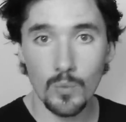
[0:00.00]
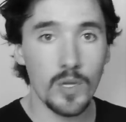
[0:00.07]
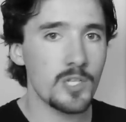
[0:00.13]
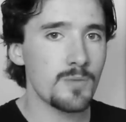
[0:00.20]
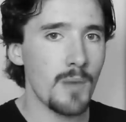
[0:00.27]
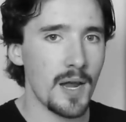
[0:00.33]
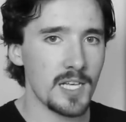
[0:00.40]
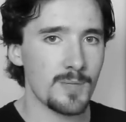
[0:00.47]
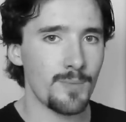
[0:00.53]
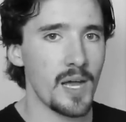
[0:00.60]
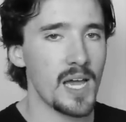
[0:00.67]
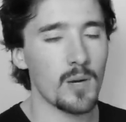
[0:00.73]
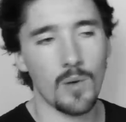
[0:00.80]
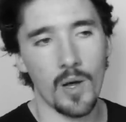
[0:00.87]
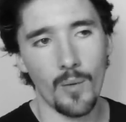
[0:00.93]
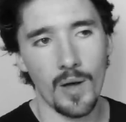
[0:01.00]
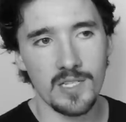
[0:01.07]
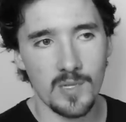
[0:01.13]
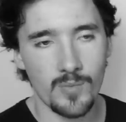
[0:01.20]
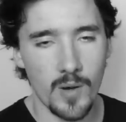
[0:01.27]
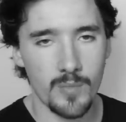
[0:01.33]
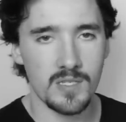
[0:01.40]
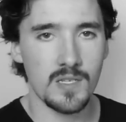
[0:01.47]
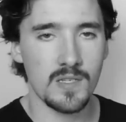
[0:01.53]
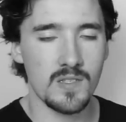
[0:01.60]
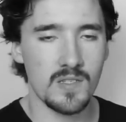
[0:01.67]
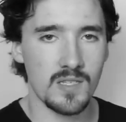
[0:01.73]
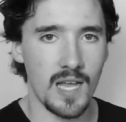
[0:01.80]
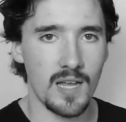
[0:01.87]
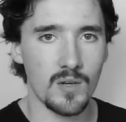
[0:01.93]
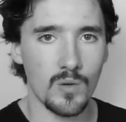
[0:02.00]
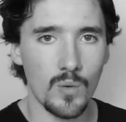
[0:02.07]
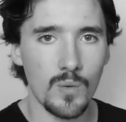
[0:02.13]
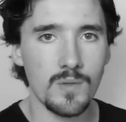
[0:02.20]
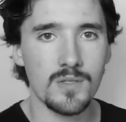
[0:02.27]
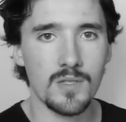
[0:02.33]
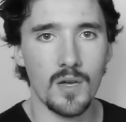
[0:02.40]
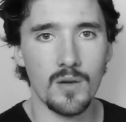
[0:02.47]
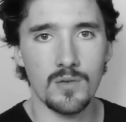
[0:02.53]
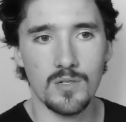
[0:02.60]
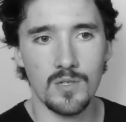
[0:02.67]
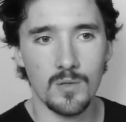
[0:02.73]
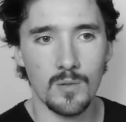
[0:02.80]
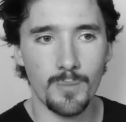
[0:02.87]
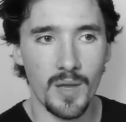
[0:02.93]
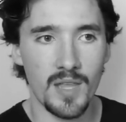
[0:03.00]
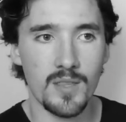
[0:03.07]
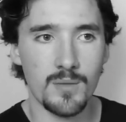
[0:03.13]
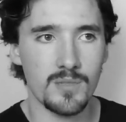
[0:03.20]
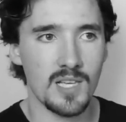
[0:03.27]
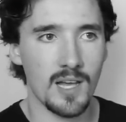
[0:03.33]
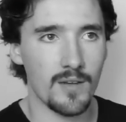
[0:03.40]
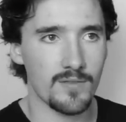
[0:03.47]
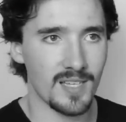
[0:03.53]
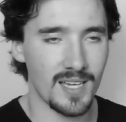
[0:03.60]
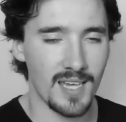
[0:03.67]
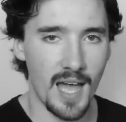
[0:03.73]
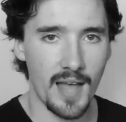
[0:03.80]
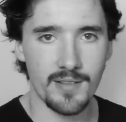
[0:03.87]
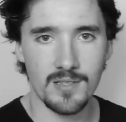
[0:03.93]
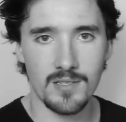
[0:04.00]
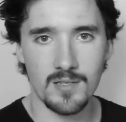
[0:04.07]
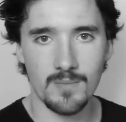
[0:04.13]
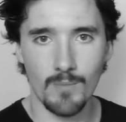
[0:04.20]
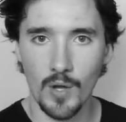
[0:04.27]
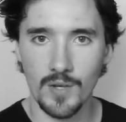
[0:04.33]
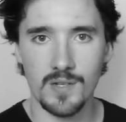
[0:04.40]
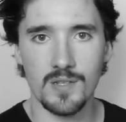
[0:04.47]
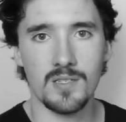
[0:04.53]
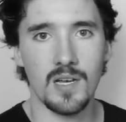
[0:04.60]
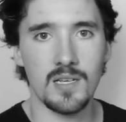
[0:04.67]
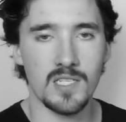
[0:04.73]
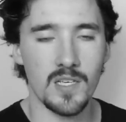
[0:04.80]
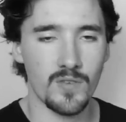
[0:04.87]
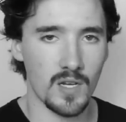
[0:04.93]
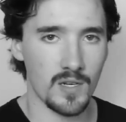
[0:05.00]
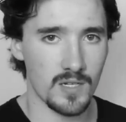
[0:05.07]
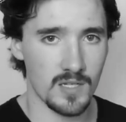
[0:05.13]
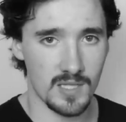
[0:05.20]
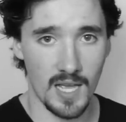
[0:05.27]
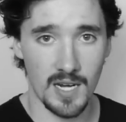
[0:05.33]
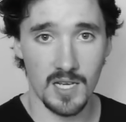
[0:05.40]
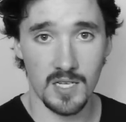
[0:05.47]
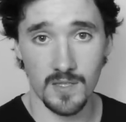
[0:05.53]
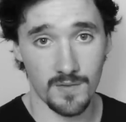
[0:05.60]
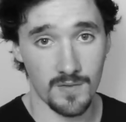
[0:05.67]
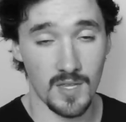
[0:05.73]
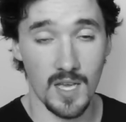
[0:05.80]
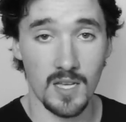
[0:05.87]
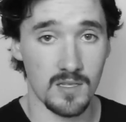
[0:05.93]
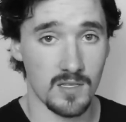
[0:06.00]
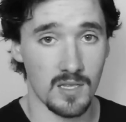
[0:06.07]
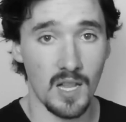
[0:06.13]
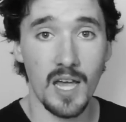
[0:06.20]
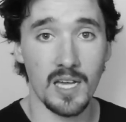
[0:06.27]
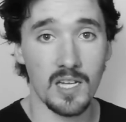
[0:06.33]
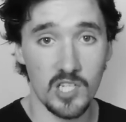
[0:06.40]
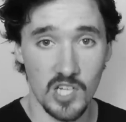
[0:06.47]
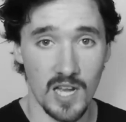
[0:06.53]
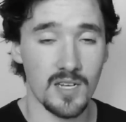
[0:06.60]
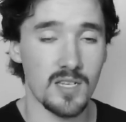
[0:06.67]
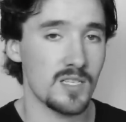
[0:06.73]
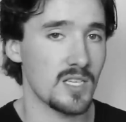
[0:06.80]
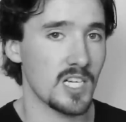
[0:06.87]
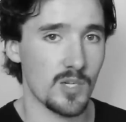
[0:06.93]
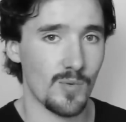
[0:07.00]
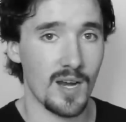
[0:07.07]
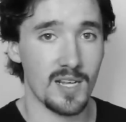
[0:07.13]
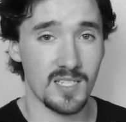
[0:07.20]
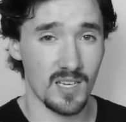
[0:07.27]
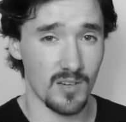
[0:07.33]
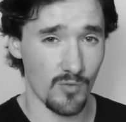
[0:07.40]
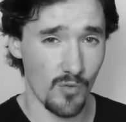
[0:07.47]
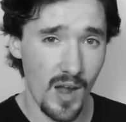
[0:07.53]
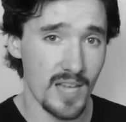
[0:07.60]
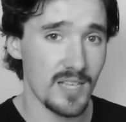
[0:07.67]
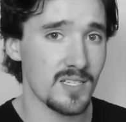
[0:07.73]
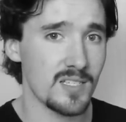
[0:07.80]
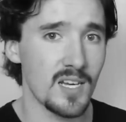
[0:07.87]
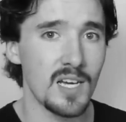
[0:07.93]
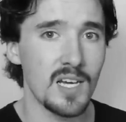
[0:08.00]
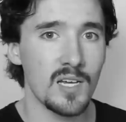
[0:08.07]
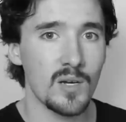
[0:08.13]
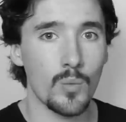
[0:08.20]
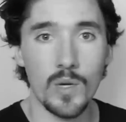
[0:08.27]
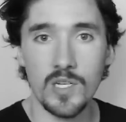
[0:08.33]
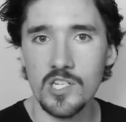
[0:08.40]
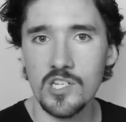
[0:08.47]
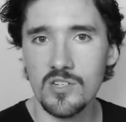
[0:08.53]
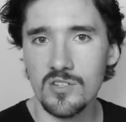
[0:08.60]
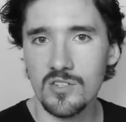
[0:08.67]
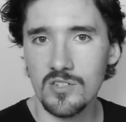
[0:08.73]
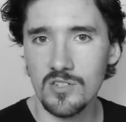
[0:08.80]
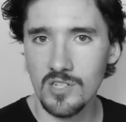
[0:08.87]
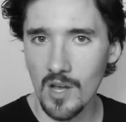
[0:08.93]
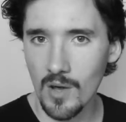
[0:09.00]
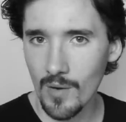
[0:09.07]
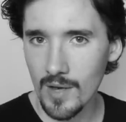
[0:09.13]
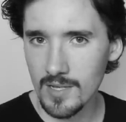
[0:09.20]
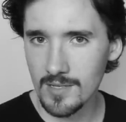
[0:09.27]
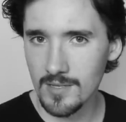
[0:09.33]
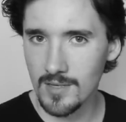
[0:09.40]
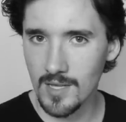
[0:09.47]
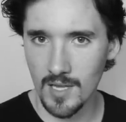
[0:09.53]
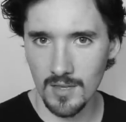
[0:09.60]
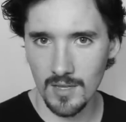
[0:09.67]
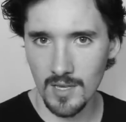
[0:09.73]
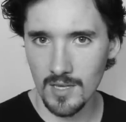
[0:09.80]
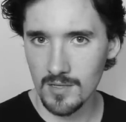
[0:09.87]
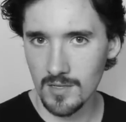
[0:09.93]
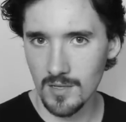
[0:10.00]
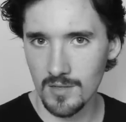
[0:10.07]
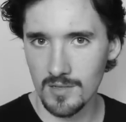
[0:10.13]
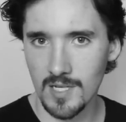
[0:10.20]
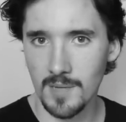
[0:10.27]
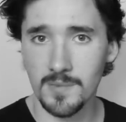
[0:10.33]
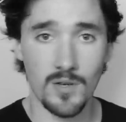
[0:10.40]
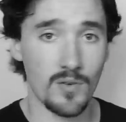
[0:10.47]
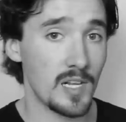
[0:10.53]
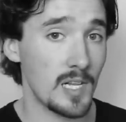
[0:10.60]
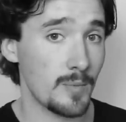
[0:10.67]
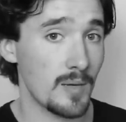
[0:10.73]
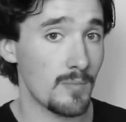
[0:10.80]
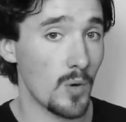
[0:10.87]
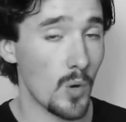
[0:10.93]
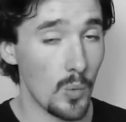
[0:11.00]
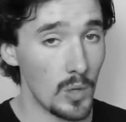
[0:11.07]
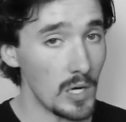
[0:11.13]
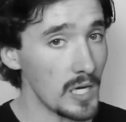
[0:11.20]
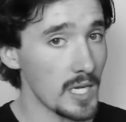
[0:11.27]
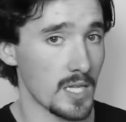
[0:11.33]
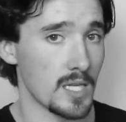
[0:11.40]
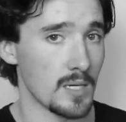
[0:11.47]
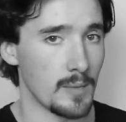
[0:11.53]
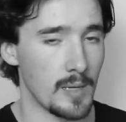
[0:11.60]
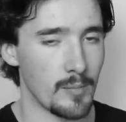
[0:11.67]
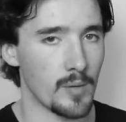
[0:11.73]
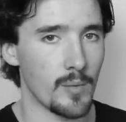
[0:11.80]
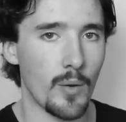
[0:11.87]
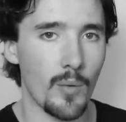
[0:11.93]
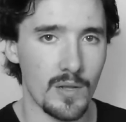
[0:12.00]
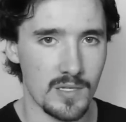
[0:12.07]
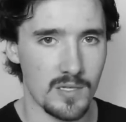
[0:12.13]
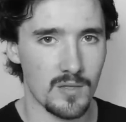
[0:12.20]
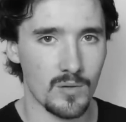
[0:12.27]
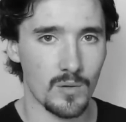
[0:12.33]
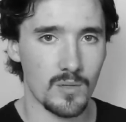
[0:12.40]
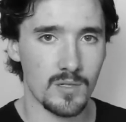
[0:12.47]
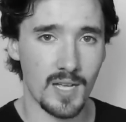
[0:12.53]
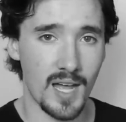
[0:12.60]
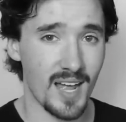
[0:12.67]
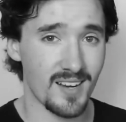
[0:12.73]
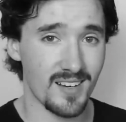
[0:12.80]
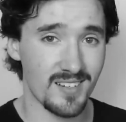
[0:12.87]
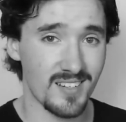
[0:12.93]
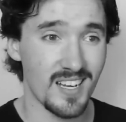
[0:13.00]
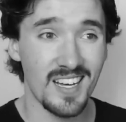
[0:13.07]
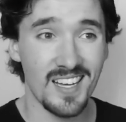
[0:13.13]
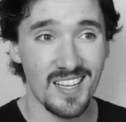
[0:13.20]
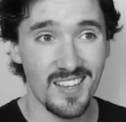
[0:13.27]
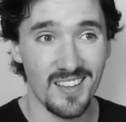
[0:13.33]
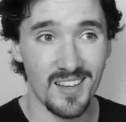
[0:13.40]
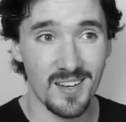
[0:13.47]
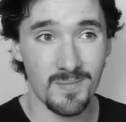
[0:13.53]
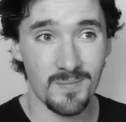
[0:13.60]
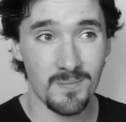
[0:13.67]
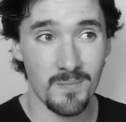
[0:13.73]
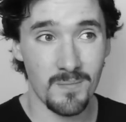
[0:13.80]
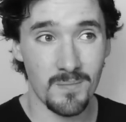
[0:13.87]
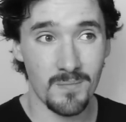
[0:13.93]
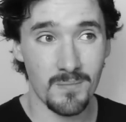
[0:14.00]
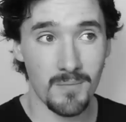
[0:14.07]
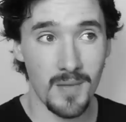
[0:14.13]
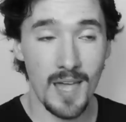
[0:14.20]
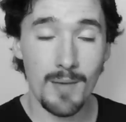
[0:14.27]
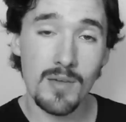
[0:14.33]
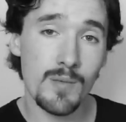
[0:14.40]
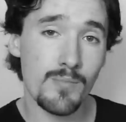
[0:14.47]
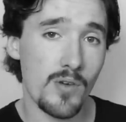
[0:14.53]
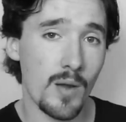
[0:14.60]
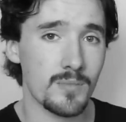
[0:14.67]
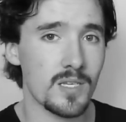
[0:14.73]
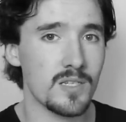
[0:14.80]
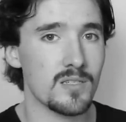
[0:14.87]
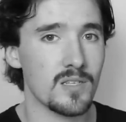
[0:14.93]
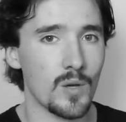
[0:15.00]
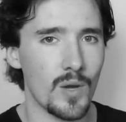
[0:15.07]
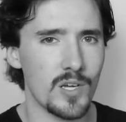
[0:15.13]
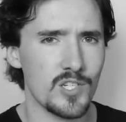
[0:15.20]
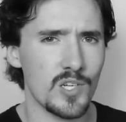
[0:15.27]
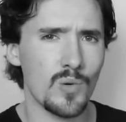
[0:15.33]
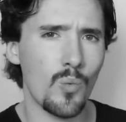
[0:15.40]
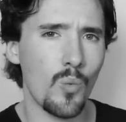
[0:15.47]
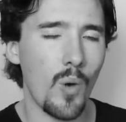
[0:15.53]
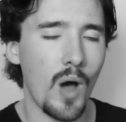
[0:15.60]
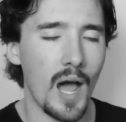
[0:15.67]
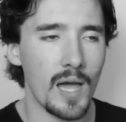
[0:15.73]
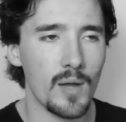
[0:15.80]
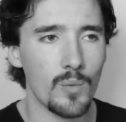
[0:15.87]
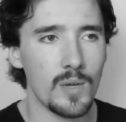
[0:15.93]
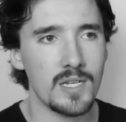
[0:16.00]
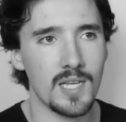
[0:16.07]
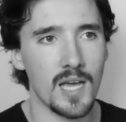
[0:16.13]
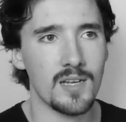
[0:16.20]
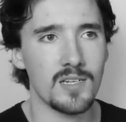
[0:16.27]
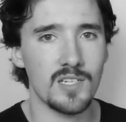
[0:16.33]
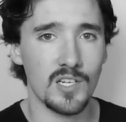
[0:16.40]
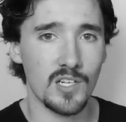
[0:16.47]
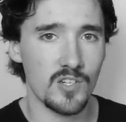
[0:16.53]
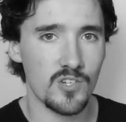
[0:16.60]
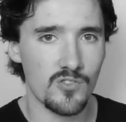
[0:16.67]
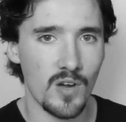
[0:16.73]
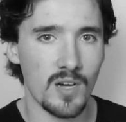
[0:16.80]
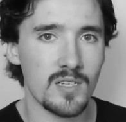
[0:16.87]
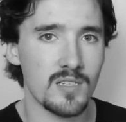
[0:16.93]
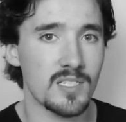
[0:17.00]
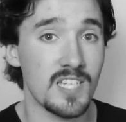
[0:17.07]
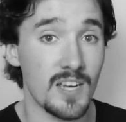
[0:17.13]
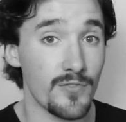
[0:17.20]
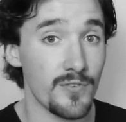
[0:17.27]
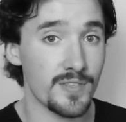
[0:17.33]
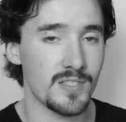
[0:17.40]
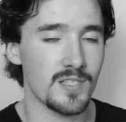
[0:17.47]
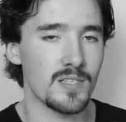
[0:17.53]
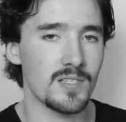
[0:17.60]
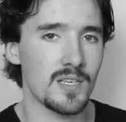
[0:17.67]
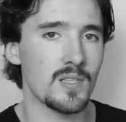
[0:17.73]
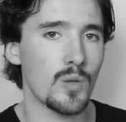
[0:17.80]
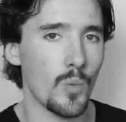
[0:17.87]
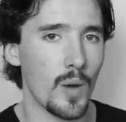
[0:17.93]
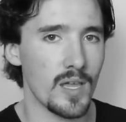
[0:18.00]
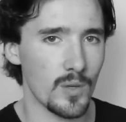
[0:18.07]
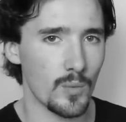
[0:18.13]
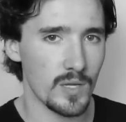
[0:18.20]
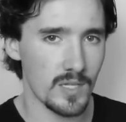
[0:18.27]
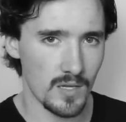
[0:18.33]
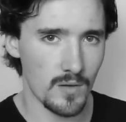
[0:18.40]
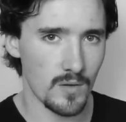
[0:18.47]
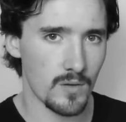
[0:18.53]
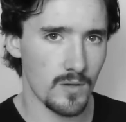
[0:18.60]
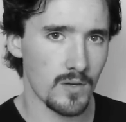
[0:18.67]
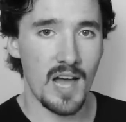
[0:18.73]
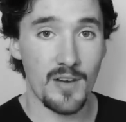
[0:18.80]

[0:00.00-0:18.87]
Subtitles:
Which might explain why white supremacists tend also to pit themselves against modern scientific understandings of things like gender, sexuality, and race, which show us that these concepts are a little bit more woolly than maybe we once thought, and that maybe prompt us to question why we tend to construct the differences in the way that we do.